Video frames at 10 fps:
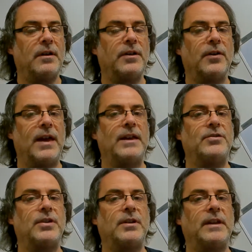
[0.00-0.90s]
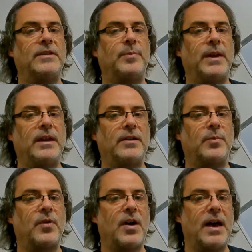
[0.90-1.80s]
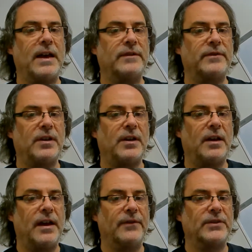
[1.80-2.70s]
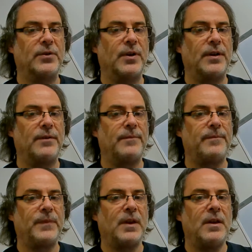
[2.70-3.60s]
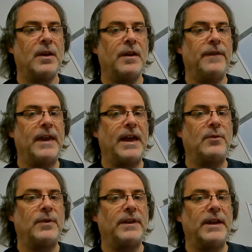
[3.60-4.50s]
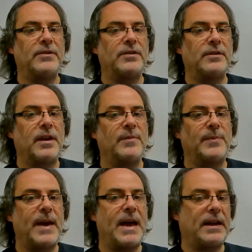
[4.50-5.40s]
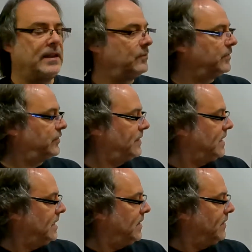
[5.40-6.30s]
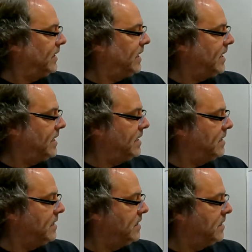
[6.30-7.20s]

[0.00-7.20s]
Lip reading: your engine is being deprived of its oil. Then when the engine comes back and we're straightened out again,